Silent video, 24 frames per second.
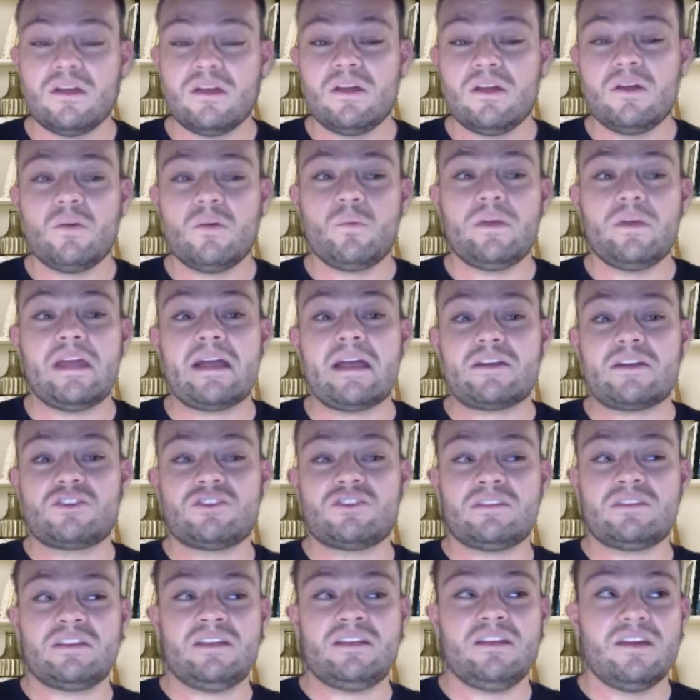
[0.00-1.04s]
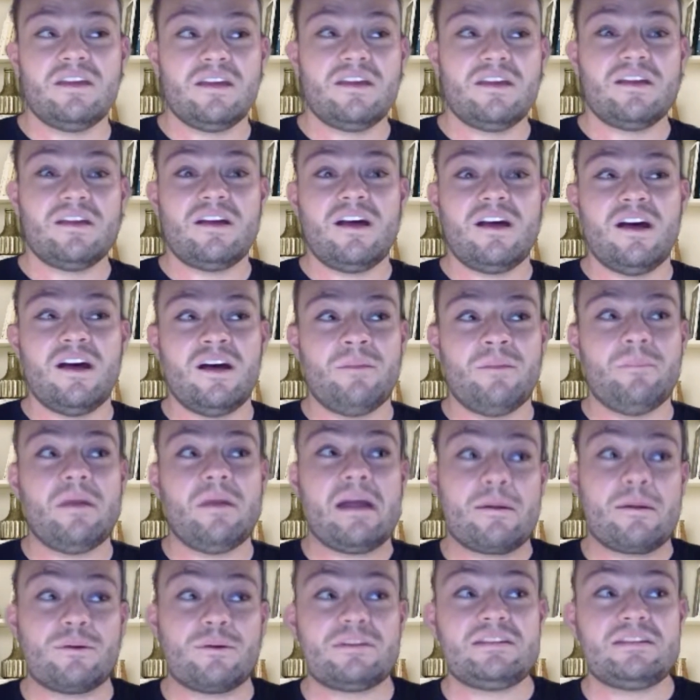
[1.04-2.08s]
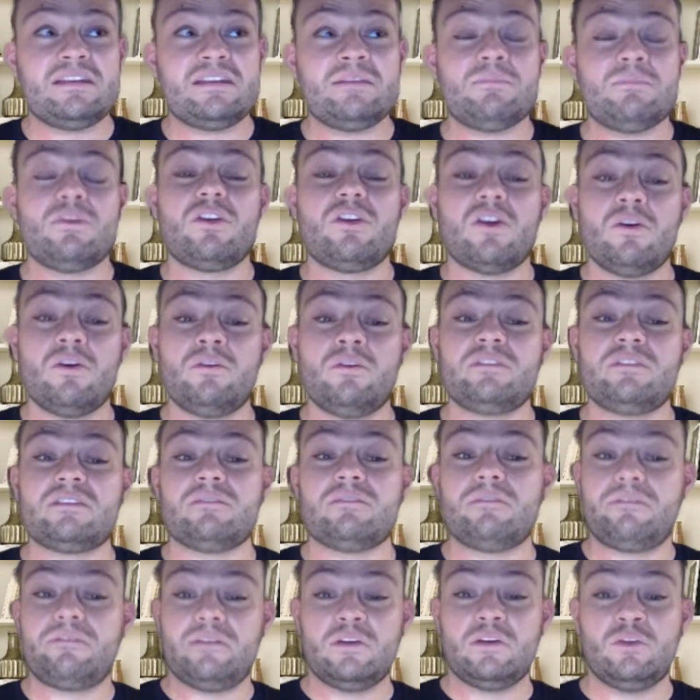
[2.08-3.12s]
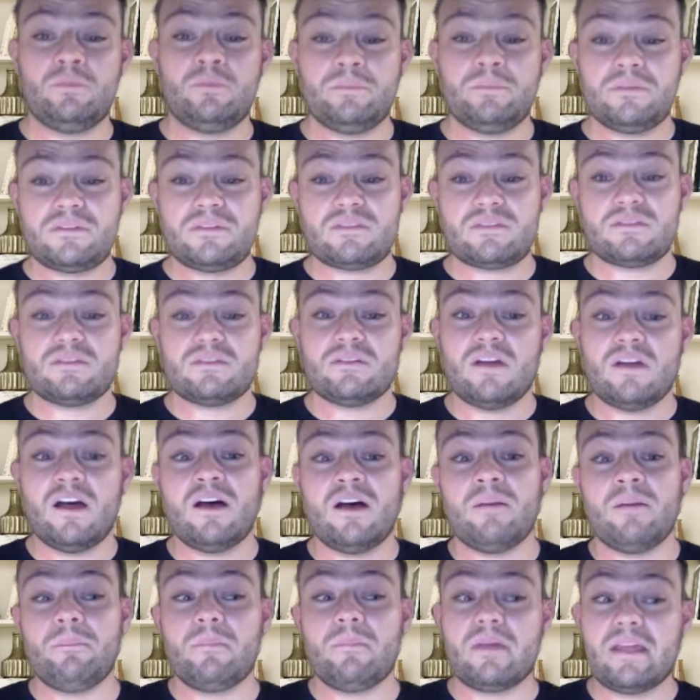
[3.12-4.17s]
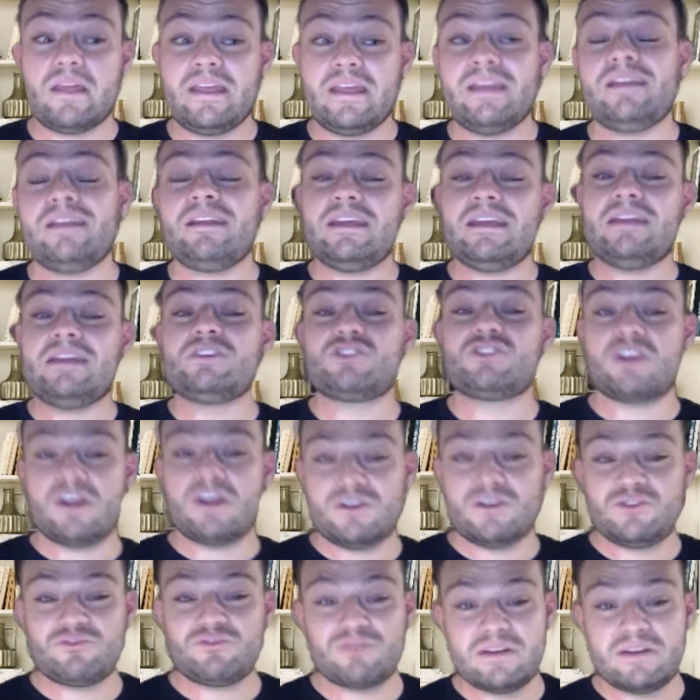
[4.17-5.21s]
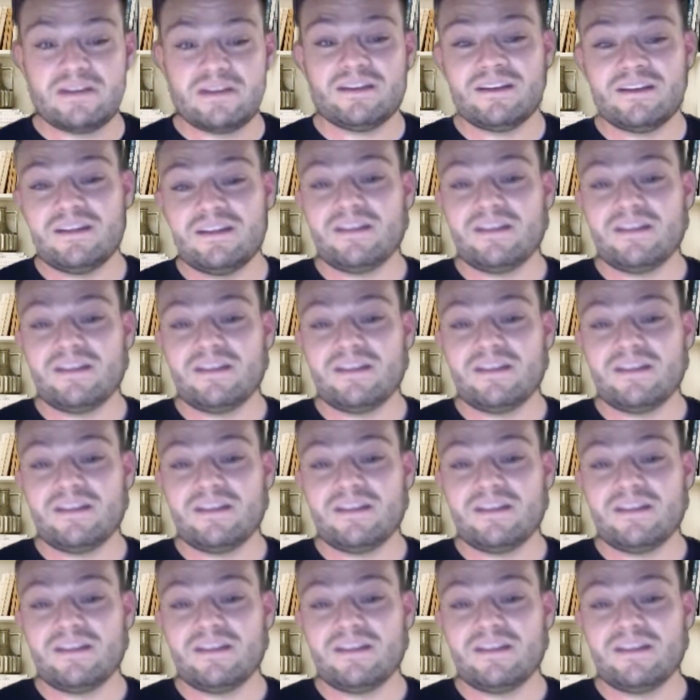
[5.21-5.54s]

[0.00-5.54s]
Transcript: we actually, our team goes and films in each country